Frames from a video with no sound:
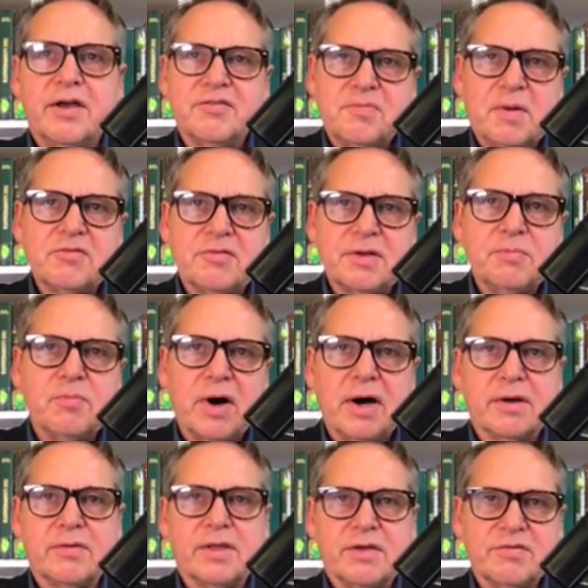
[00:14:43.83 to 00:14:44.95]
especially
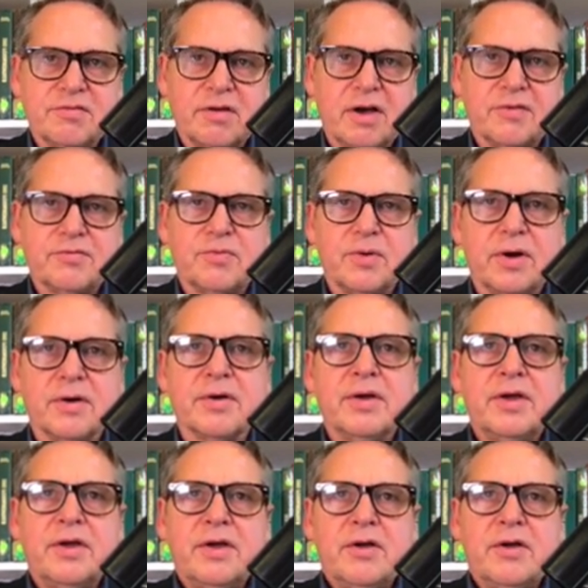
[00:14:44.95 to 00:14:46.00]
modeling software.